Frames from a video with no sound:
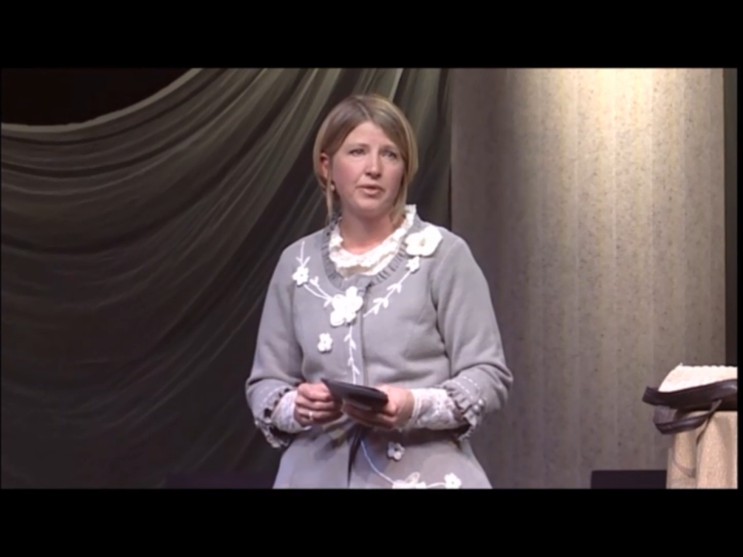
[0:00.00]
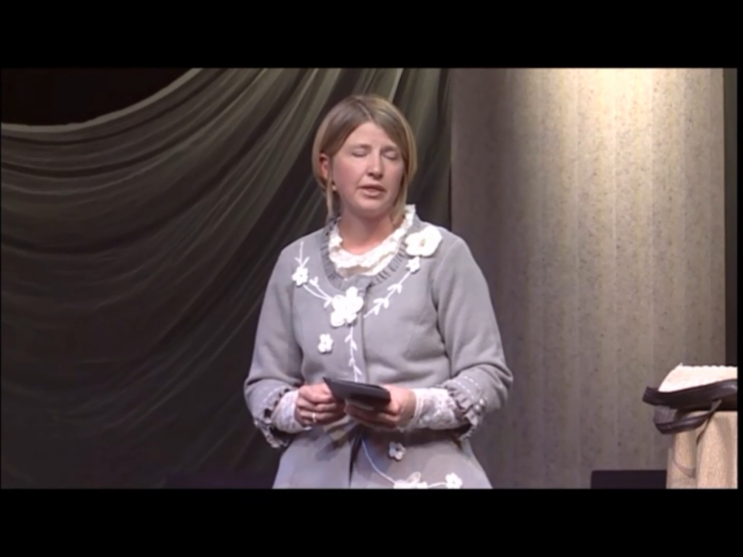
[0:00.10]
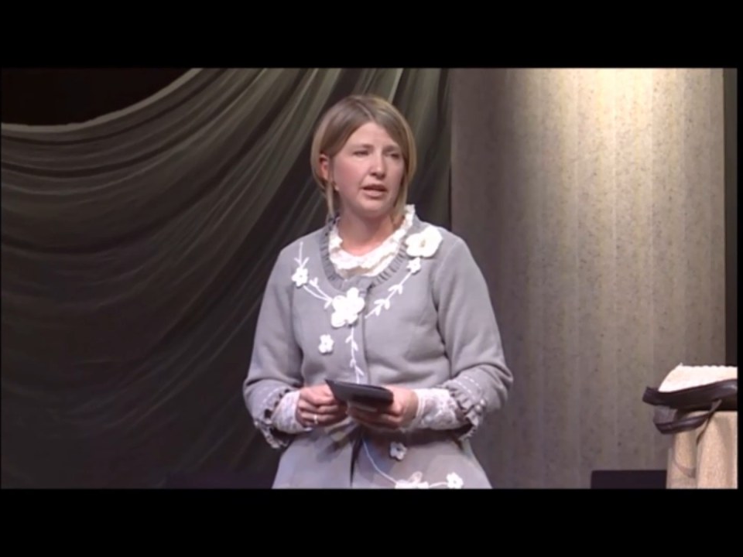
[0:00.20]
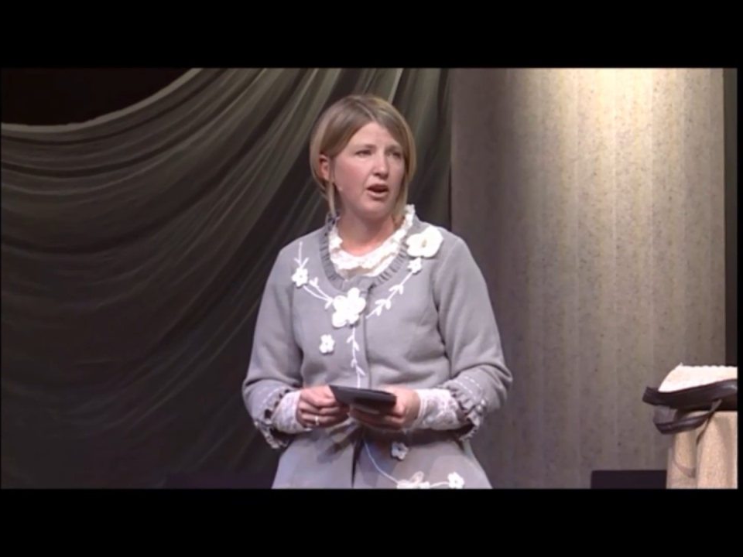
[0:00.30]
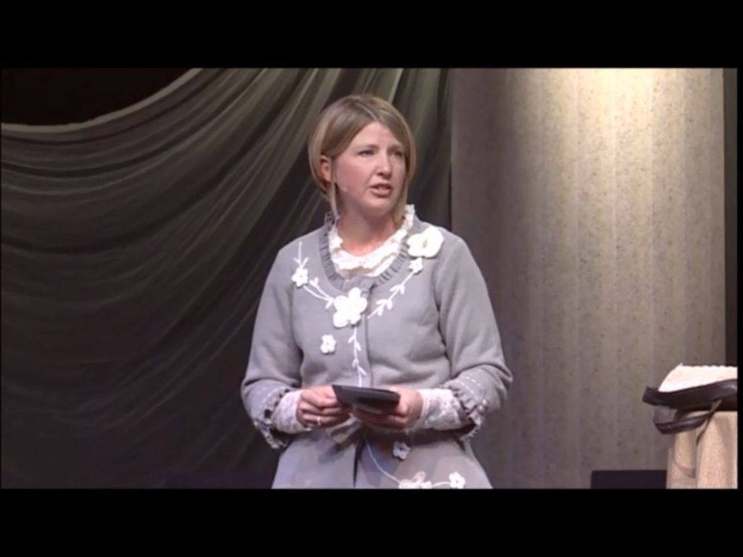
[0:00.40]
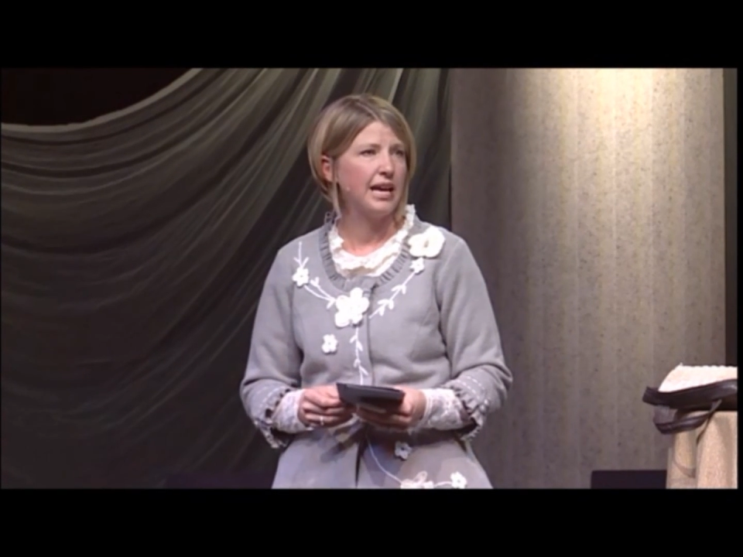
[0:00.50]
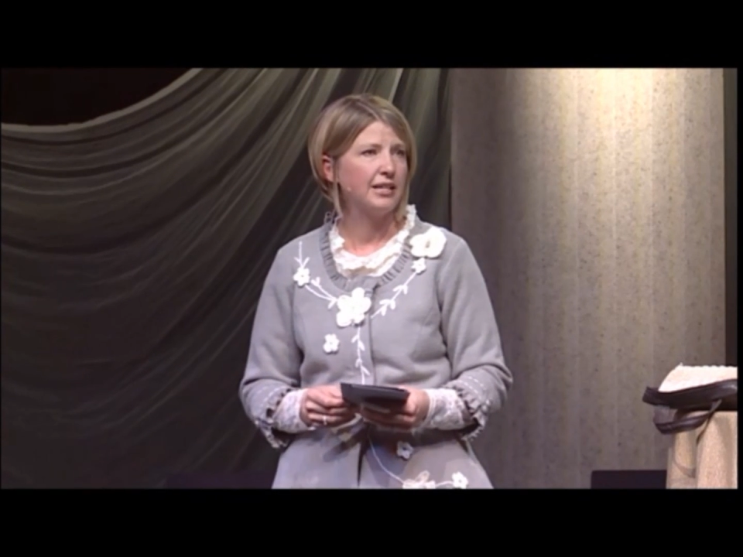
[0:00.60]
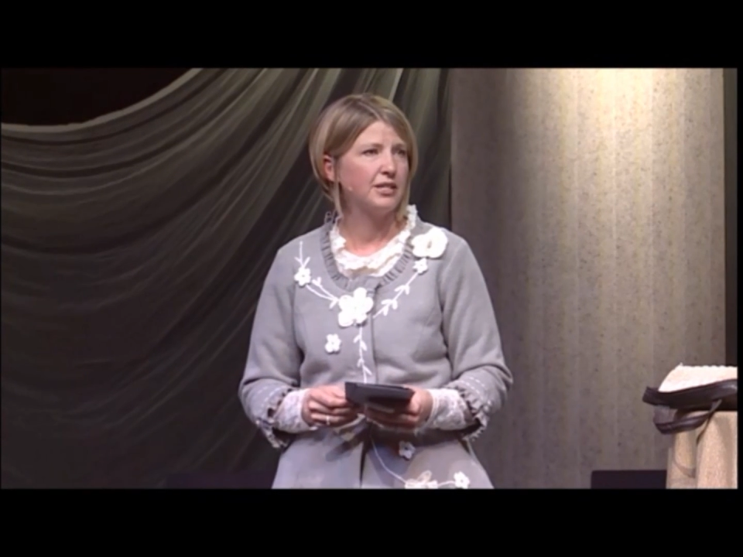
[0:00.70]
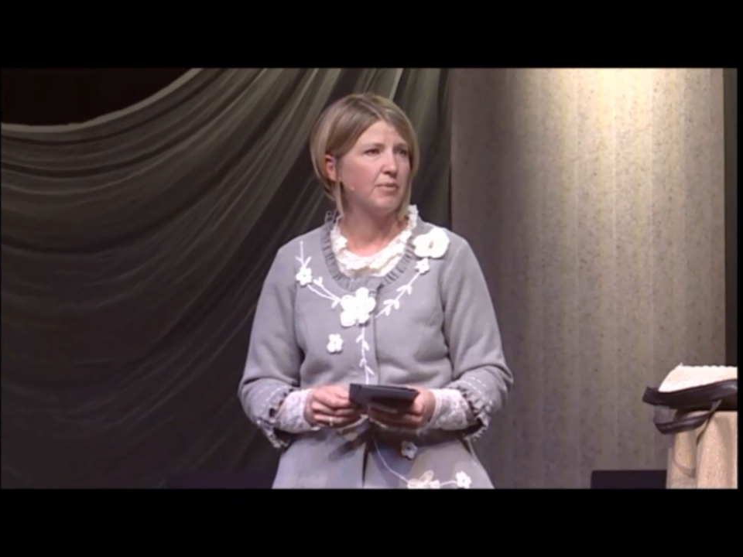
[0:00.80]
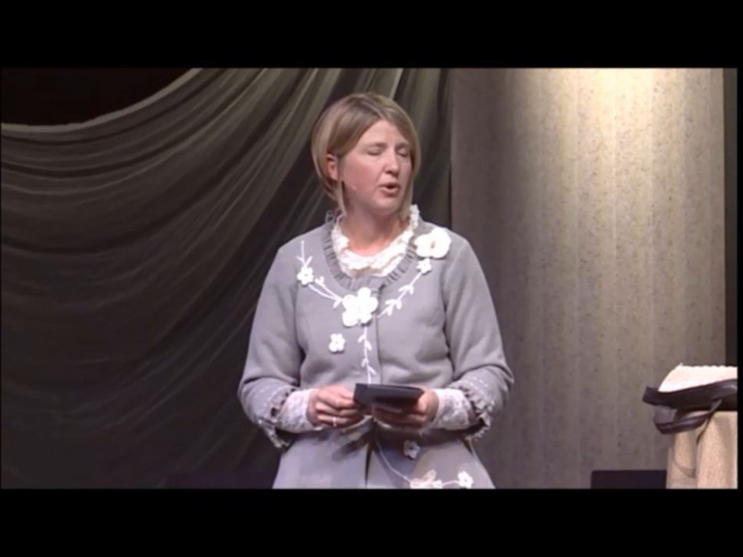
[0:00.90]
that our
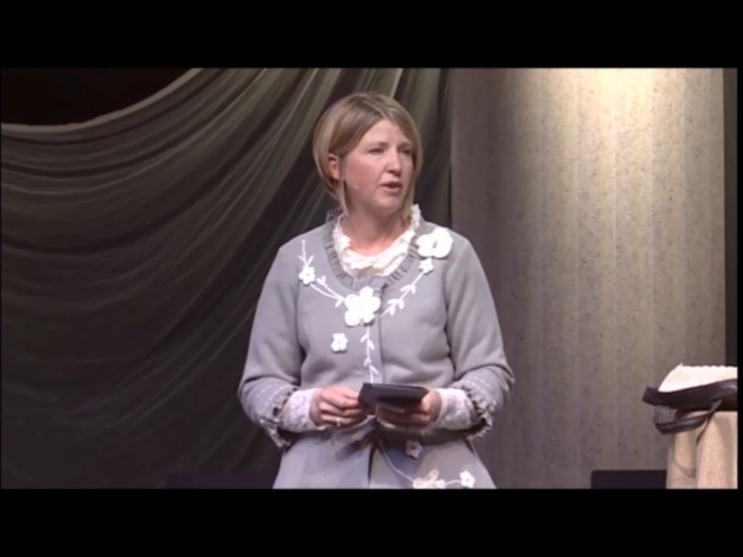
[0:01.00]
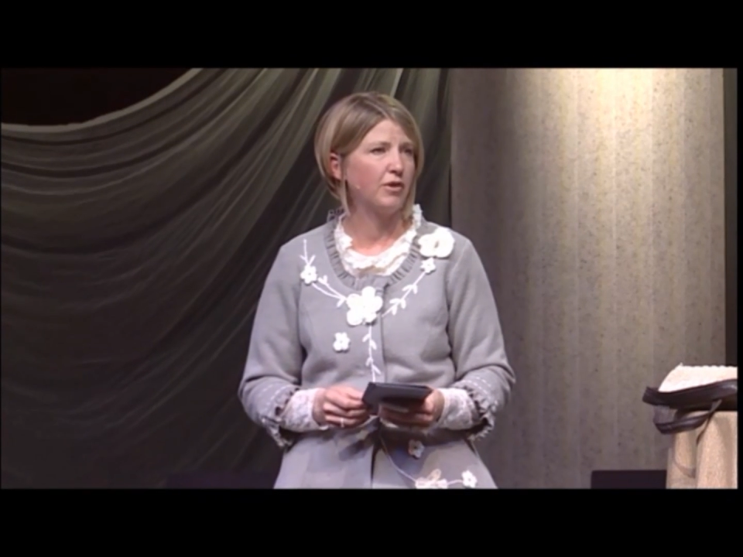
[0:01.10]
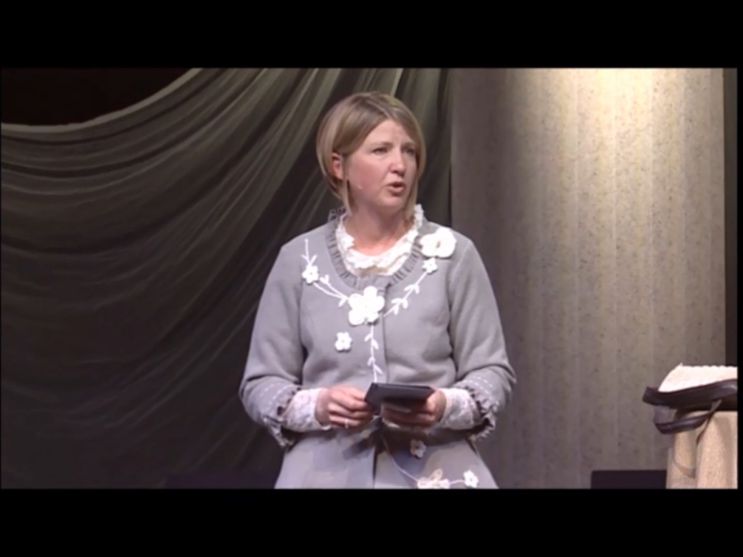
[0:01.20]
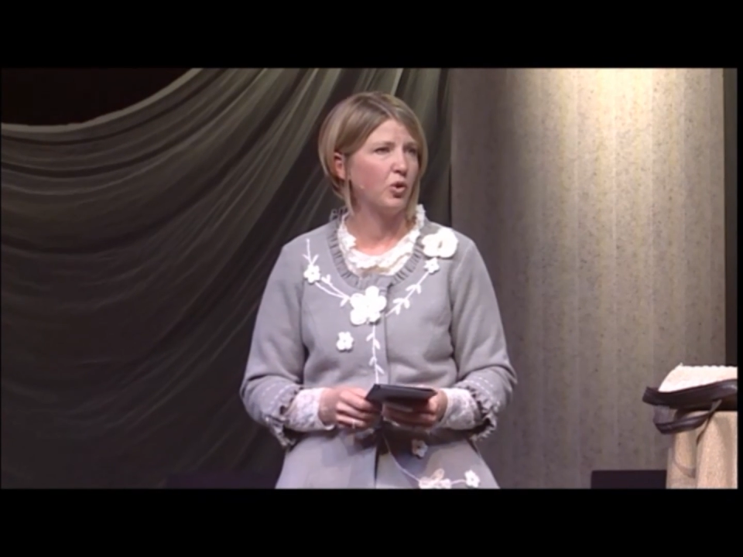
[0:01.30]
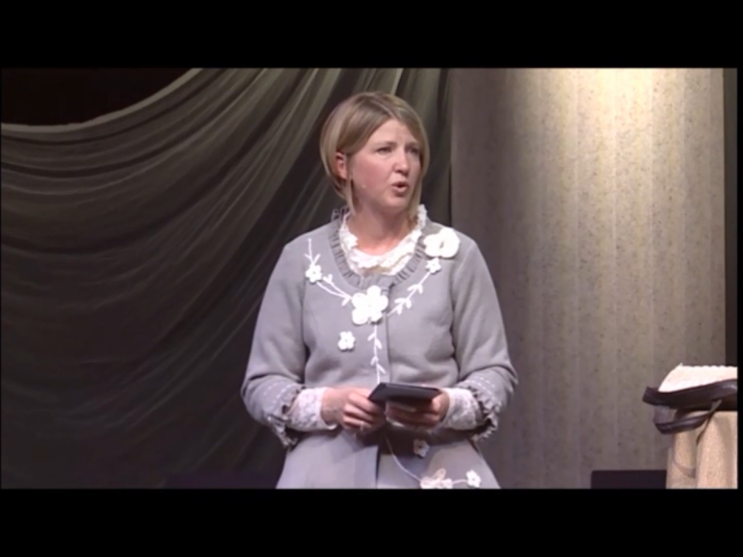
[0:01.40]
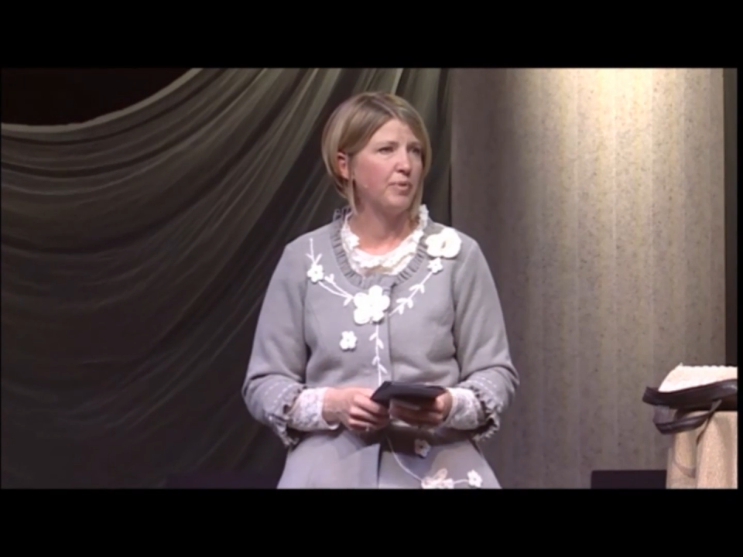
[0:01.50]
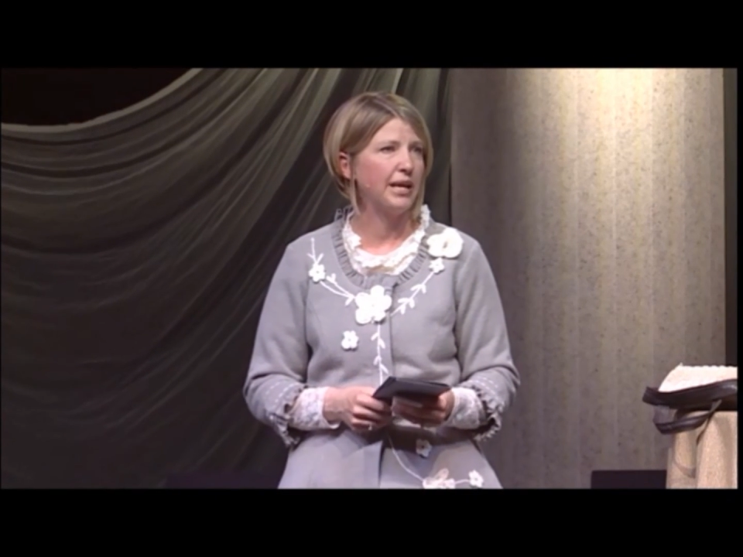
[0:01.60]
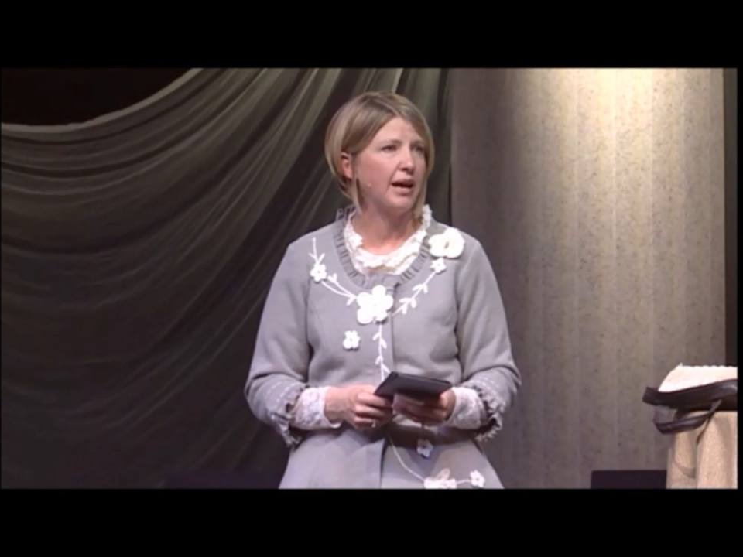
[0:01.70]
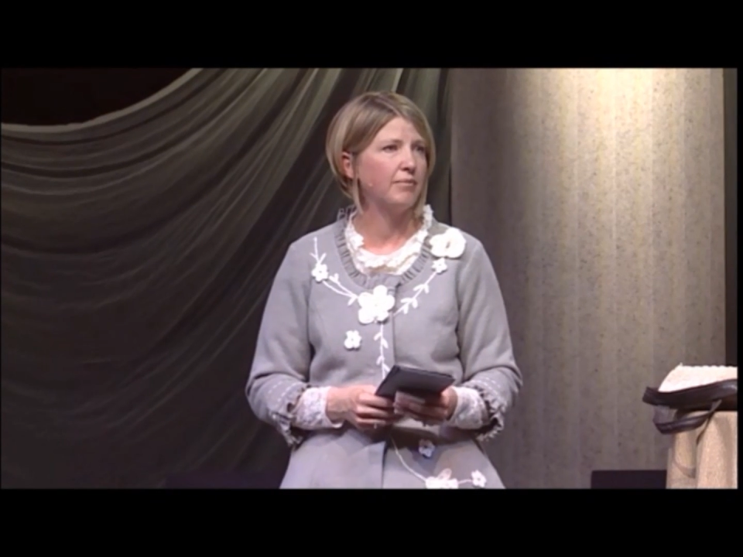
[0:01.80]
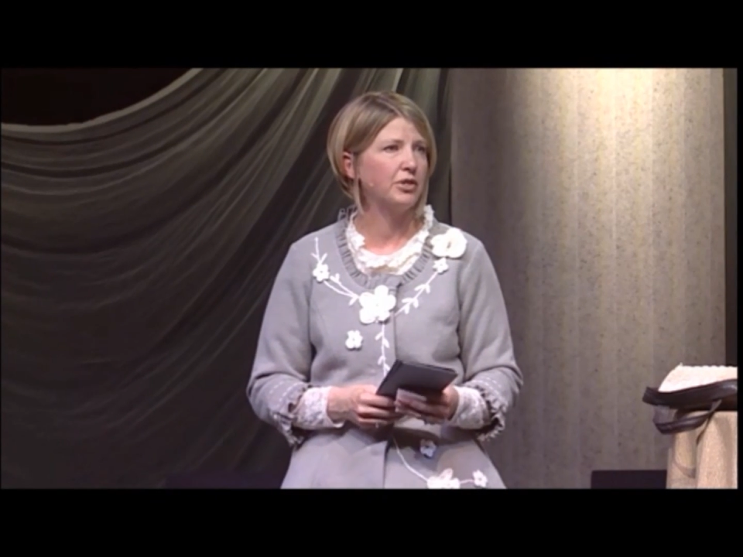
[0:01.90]
testimony of the Lord becomes